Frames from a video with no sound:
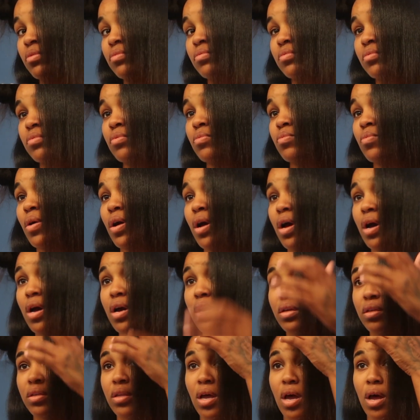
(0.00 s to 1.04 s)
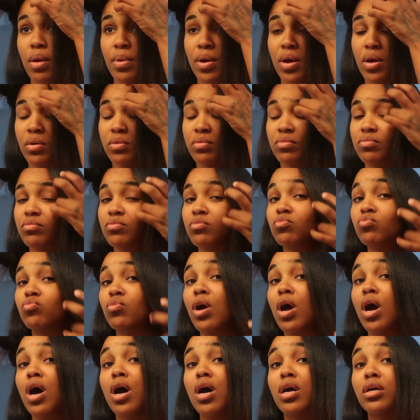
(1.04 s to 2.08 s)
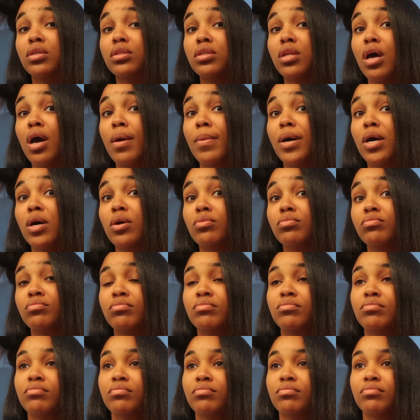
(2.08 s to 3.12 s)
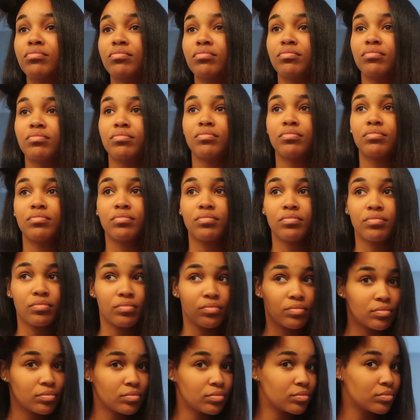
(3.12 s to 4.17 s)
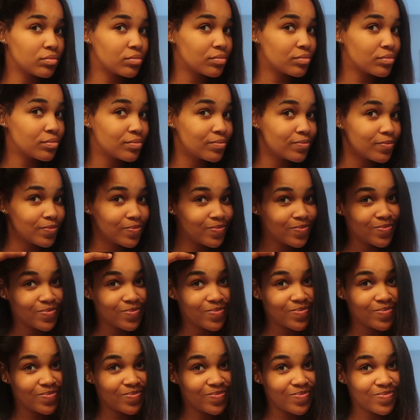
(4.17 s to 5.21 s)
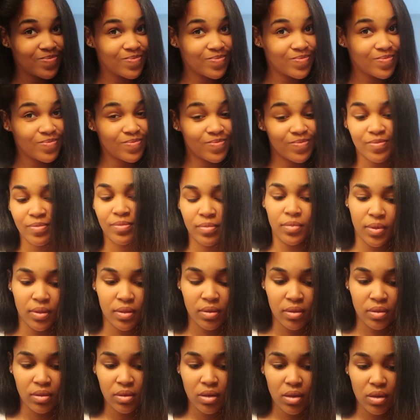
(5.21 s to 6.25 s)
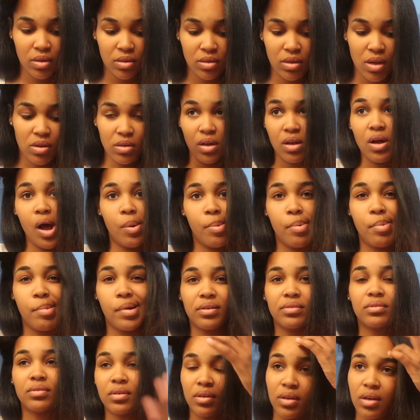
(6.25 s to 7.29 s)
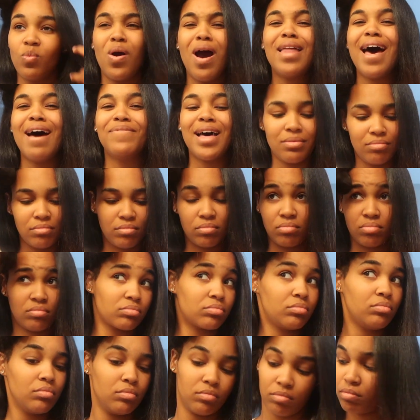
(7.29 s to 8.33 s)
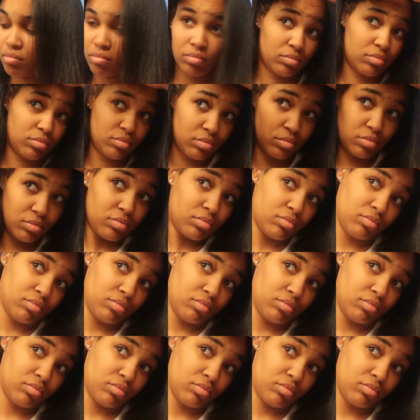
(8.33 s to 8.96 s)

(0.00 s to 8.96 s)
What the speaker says: And then you get to the other side where the other side is done with that same section and situation.